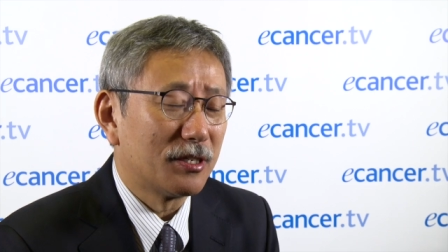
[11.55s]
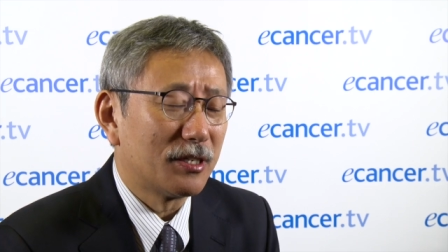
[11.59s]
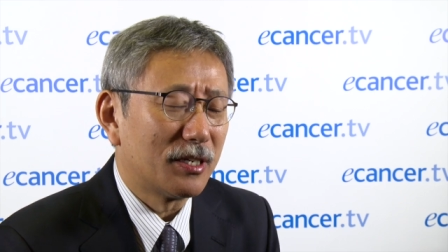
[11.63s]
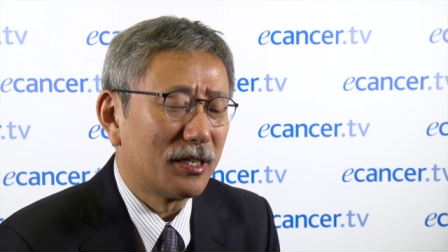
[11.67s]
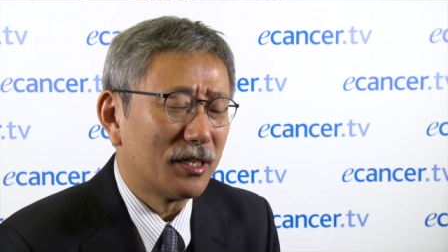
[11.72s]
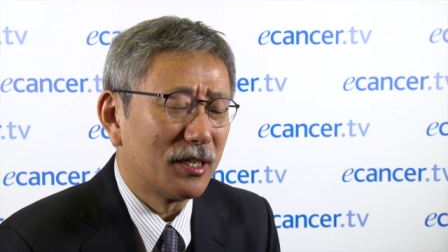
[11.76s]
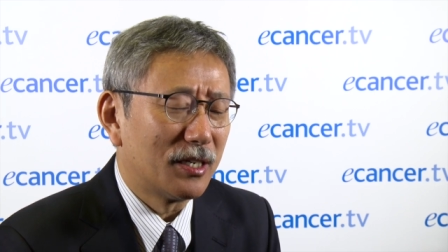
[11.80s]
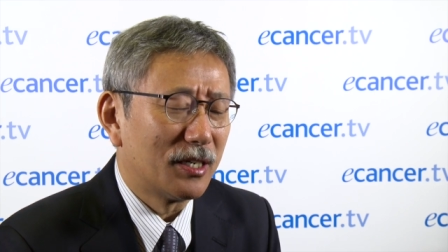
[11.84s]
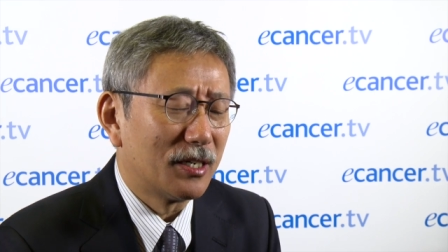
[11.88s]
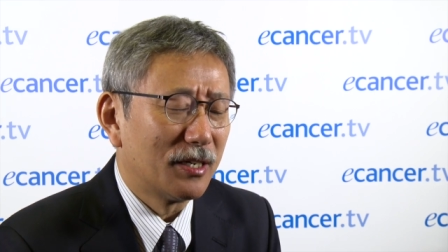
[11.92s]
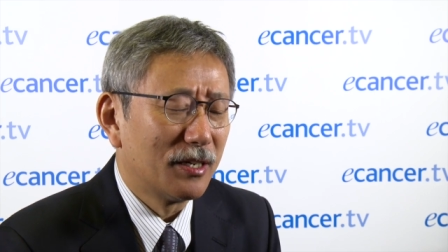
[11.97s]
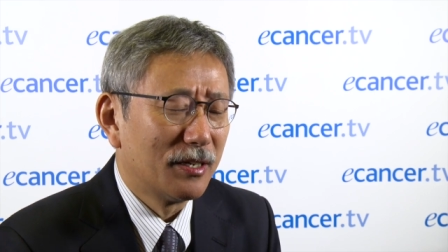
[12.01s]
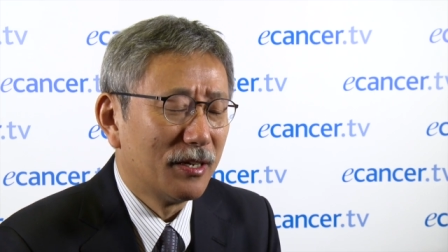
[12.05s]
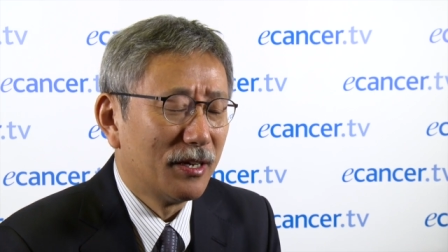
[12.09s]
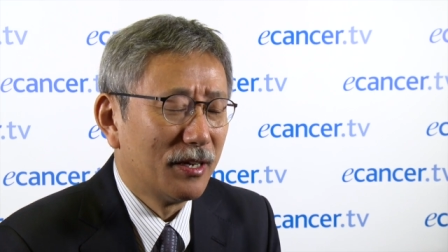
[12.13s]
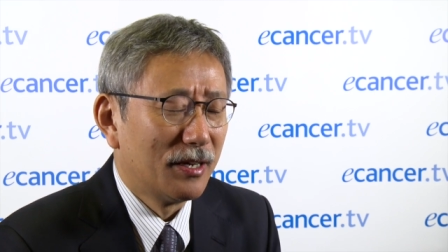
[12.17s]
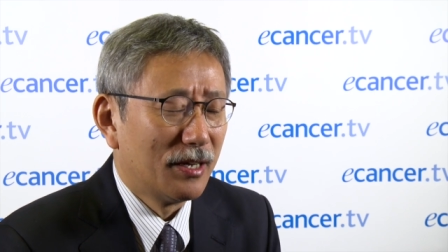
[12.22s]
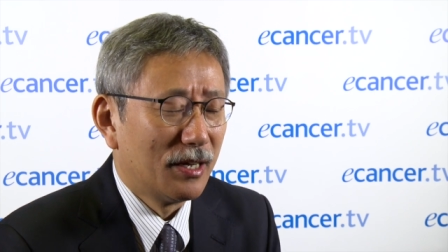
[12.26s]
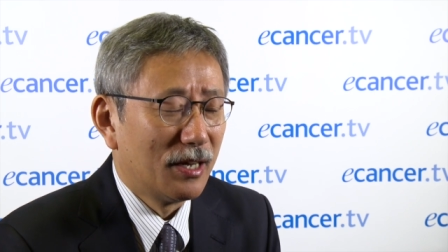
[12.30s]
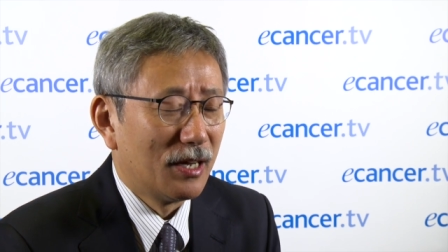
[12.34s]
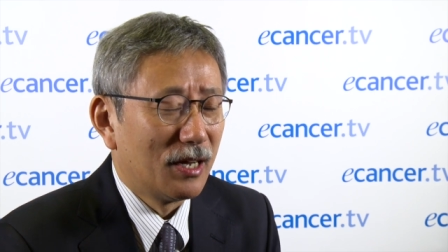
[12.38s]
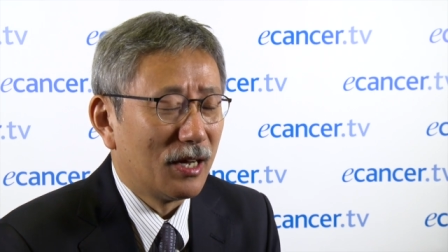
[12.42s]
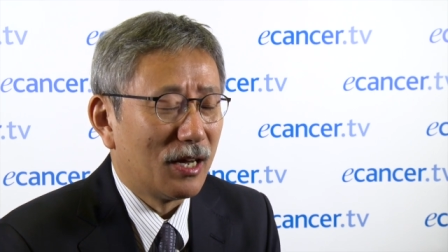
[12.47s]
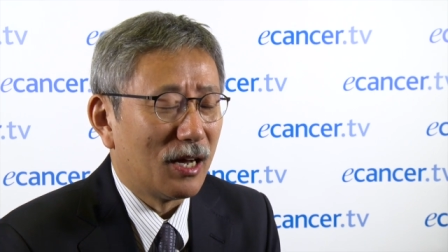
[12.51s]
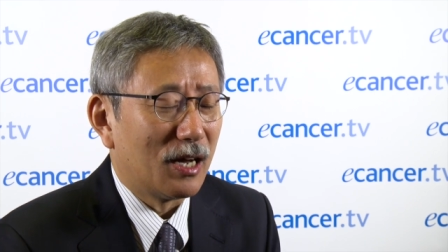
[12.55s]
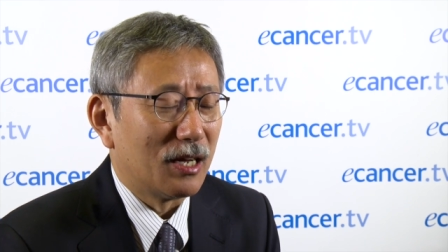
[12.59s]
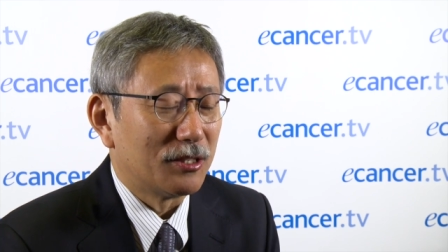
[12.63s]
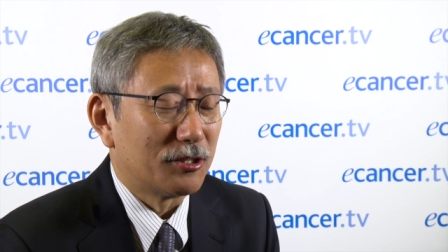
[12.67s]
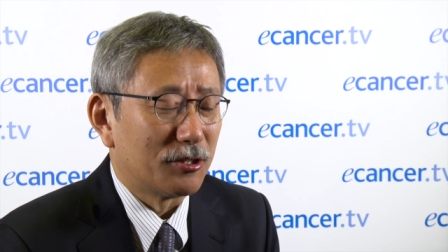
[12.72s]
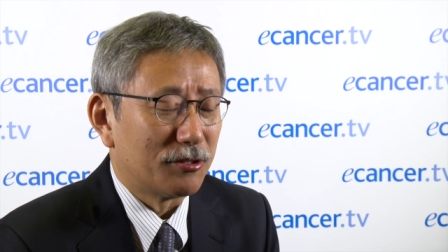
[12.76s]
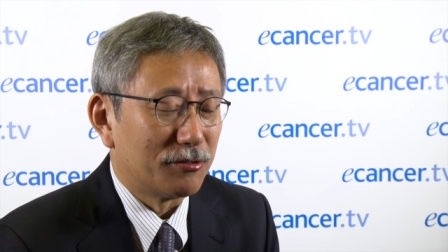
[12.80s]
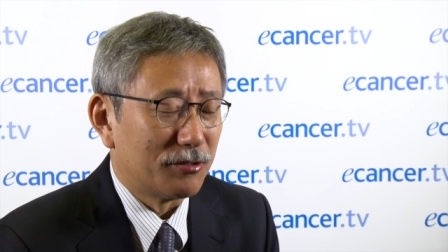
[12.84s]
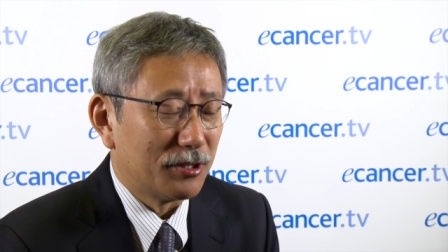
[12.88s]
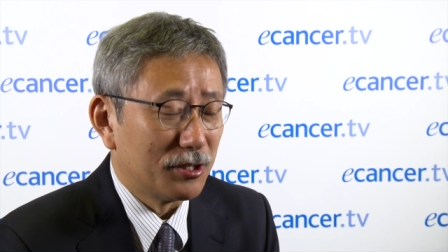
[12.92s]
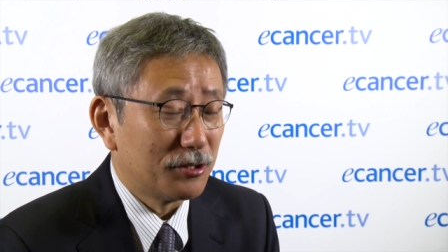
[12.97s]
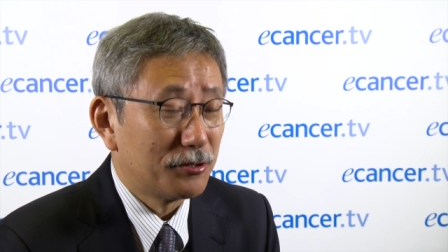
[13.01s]
uh, uh,
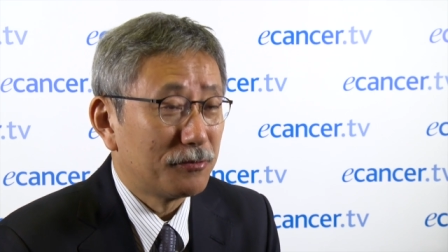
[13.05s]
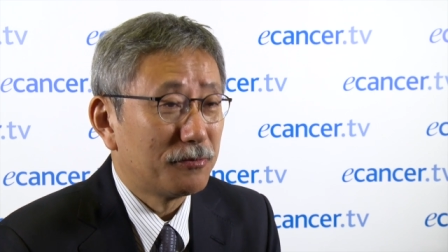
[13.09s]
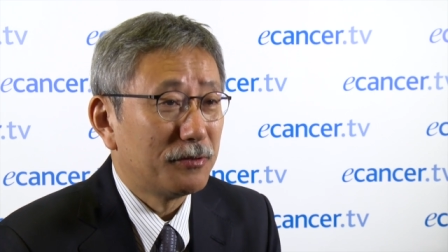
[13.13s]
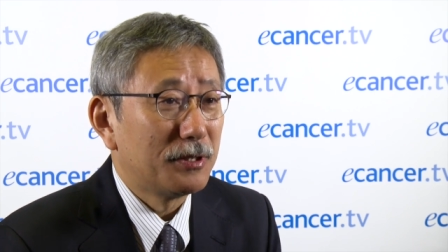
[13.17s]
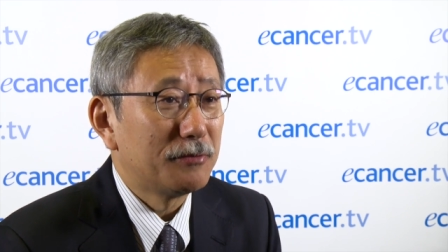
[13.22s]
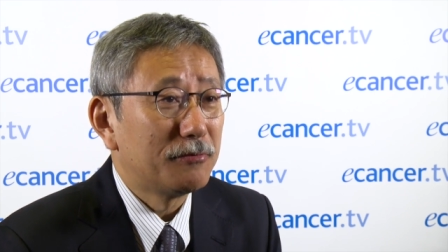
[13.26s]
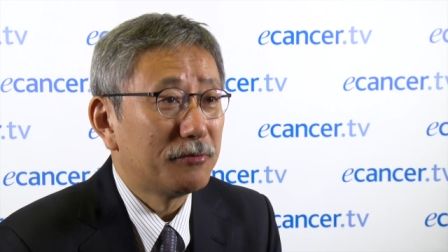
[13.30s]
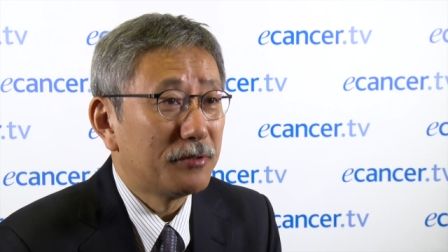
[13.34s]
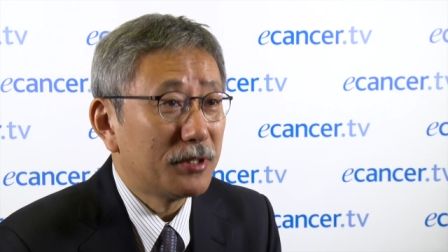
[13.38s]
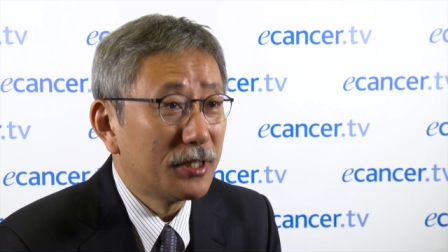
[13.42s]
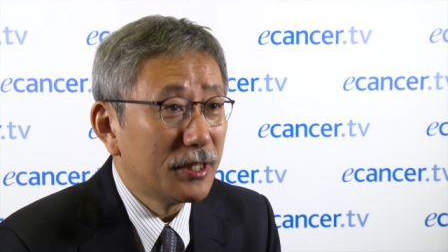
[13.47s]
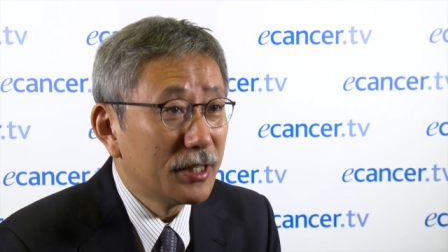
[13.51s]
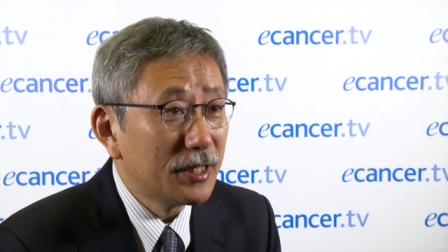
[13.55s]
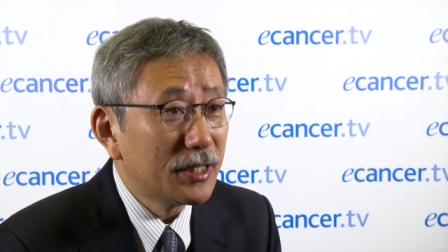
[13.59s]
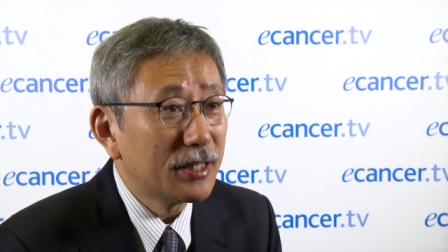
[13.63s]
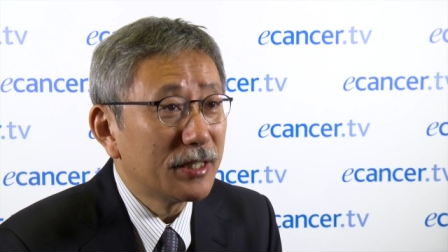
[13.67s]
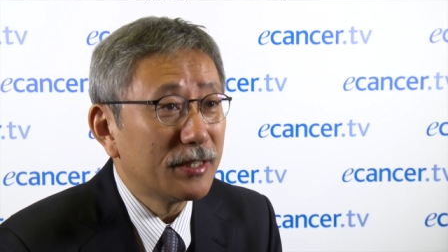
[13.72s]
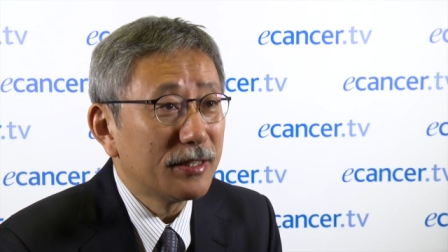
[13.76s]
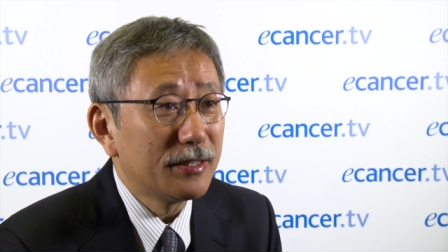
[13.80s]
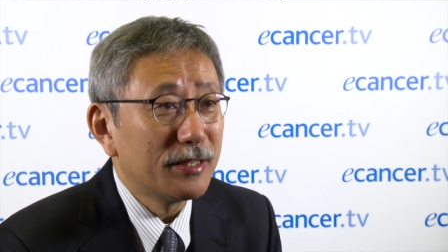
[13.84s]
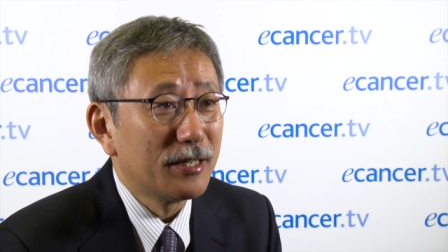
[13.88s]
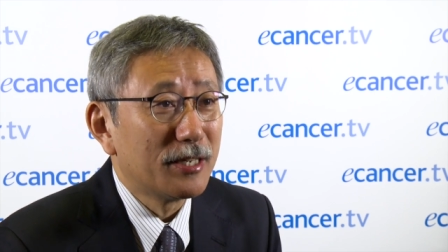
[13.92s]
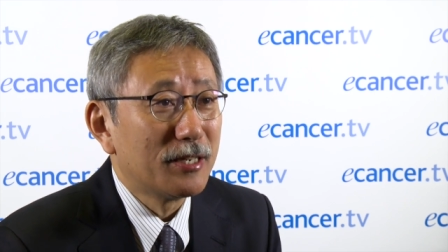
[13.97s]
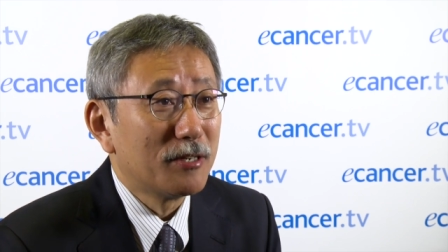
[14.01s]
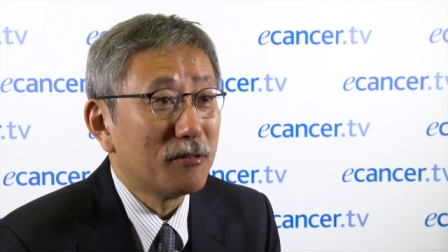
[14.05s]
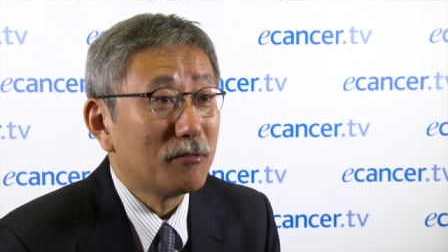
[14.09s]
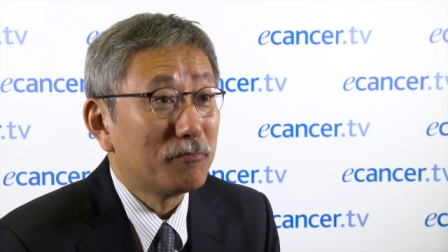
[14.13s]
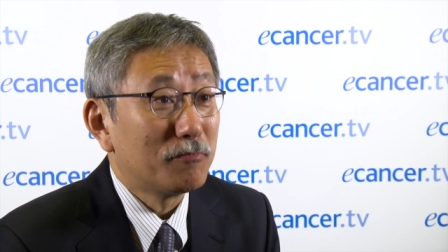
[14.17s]
there is fifteen